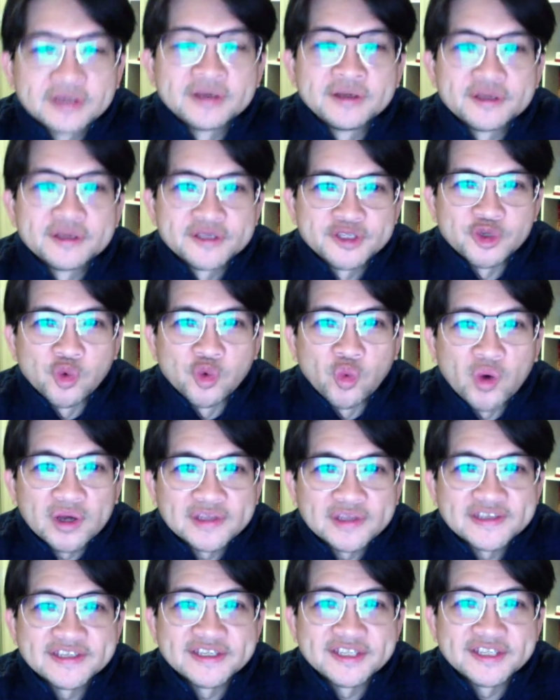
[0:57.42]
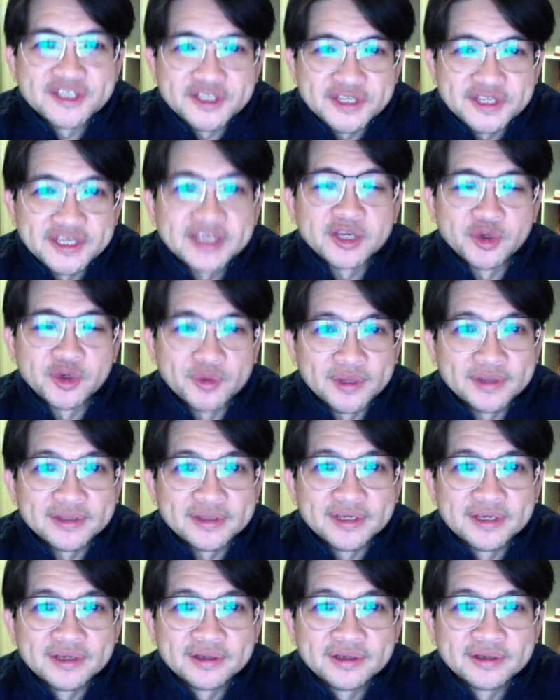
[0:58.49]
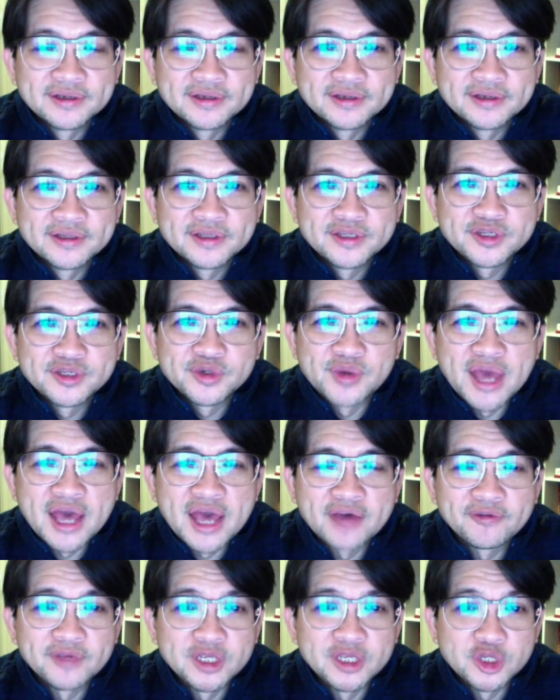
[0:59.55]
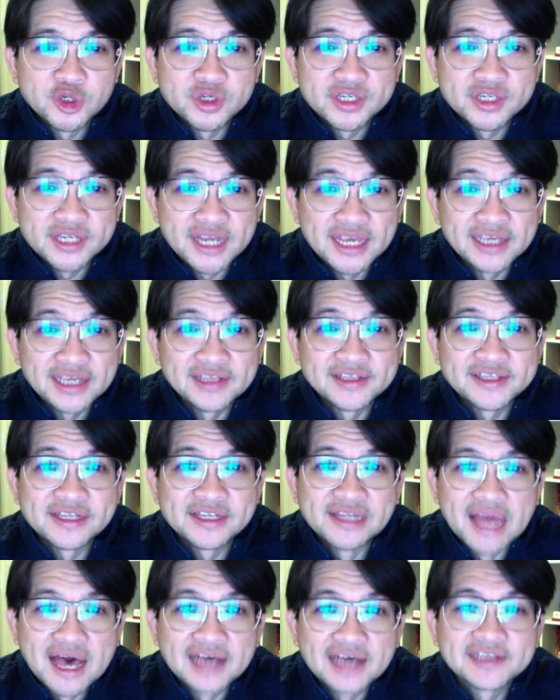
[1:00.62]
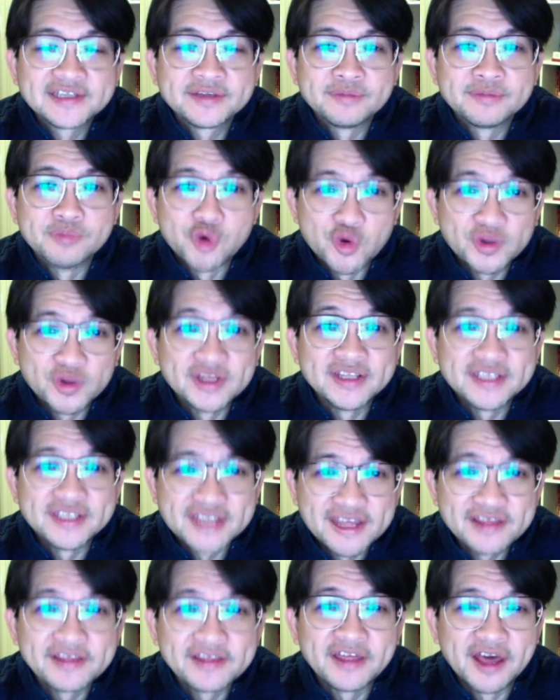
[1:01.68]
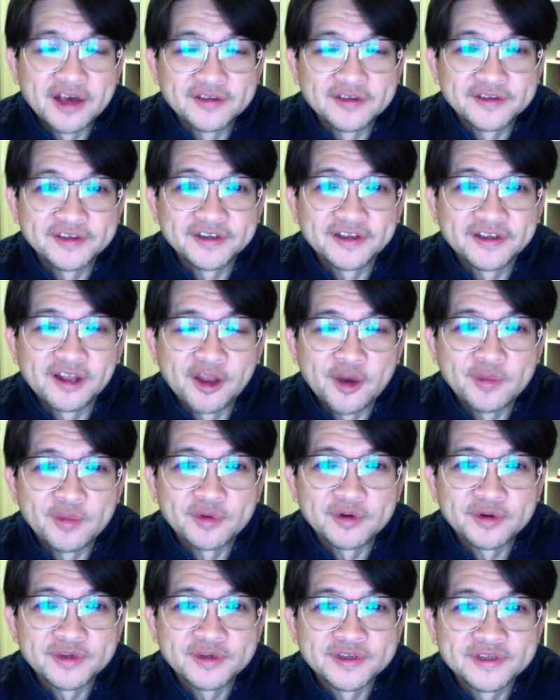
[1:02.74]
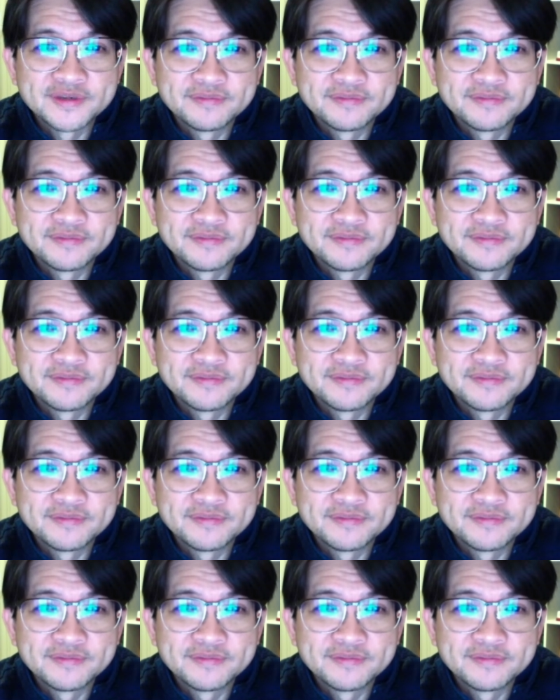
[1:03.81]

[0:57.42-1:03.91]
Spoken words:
So, what's the secret to having your chains last more than 10,000 kilometers?